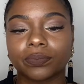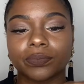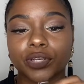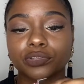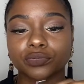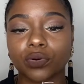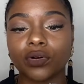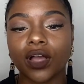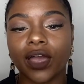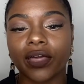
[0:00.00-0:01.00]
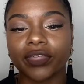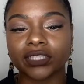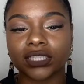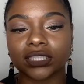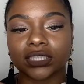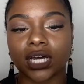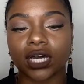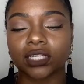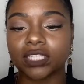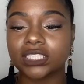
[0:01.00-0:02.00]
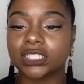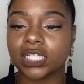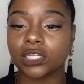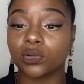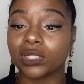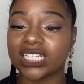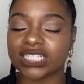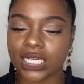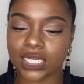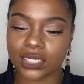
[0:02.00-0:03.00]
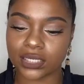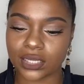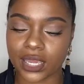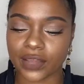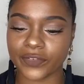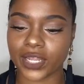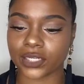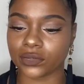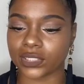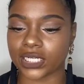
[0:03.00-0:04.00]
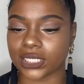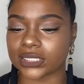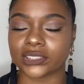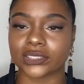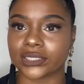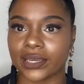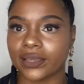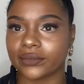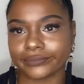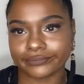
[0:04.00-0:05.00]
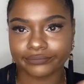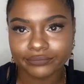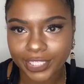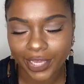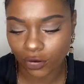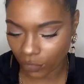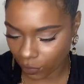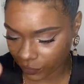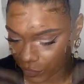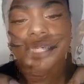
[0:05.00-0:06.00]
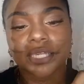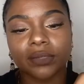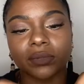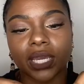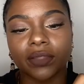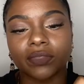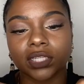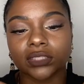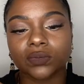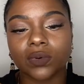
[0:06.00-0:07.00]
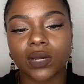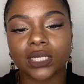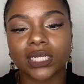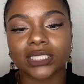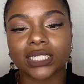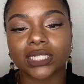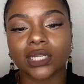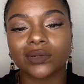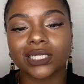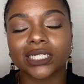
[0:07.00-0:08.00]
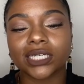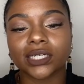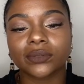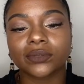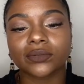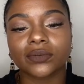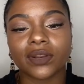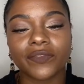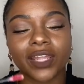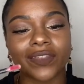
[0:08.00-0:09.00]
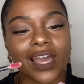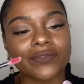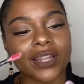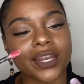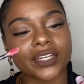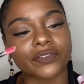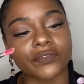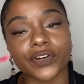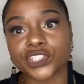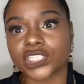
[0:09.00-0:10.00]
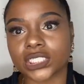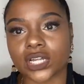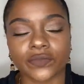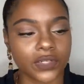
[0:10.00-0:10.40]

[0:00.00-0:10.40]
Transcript: neutral. This is in Lolita, and I feel like Lolita is just like, you can't go wrong with Lolita. Yeah, this one is in Lolita. I feel like they have a lot of different versions of